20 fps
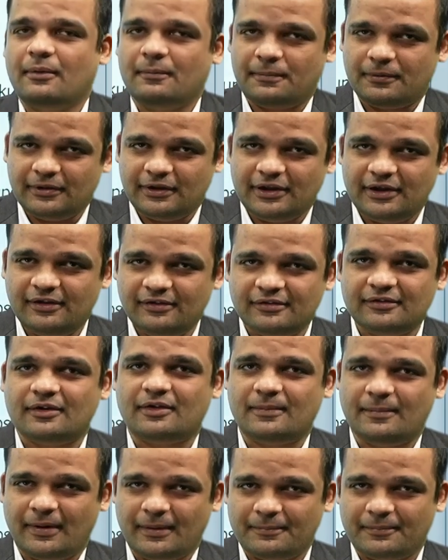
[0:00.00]
please
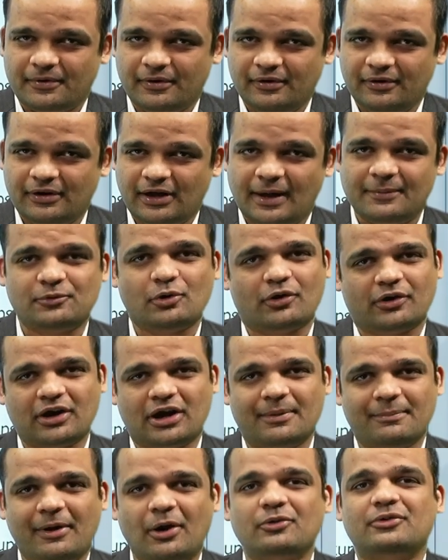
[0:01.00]
remember I'm talking
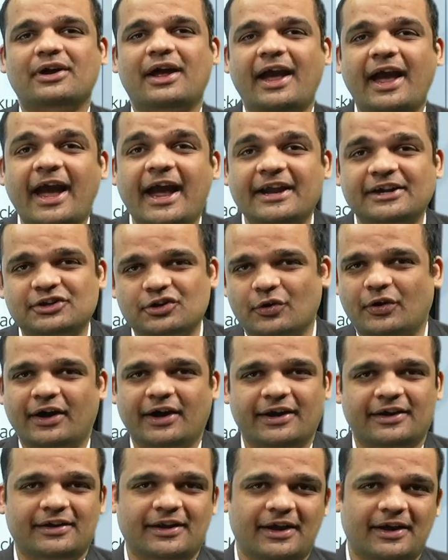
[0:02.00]
about Entra
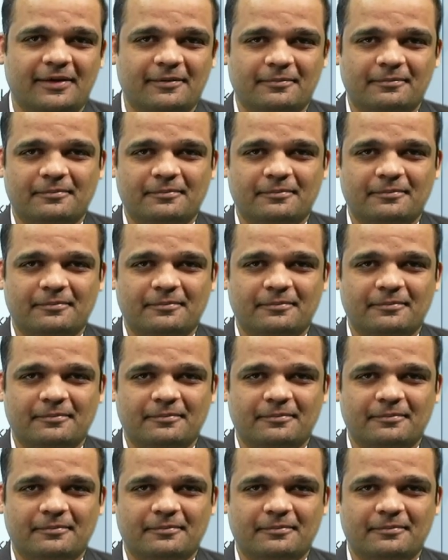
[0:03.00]
ID.